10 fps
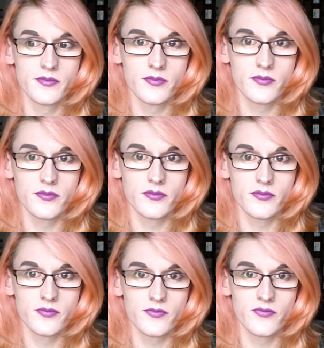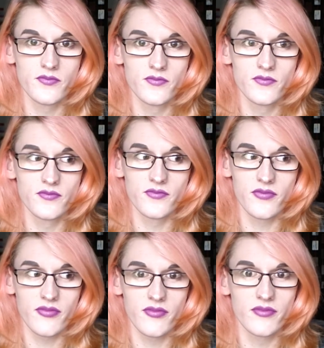
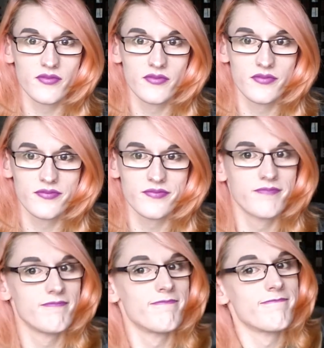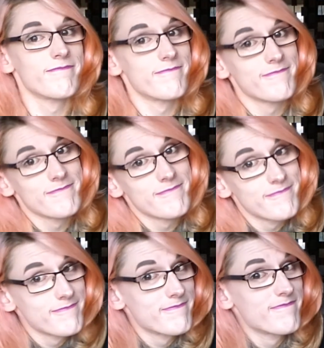
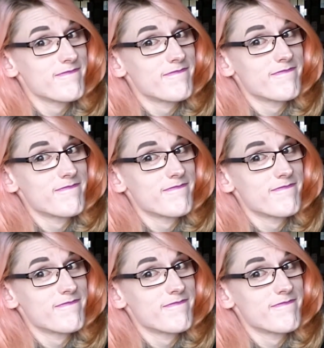(no one is talking)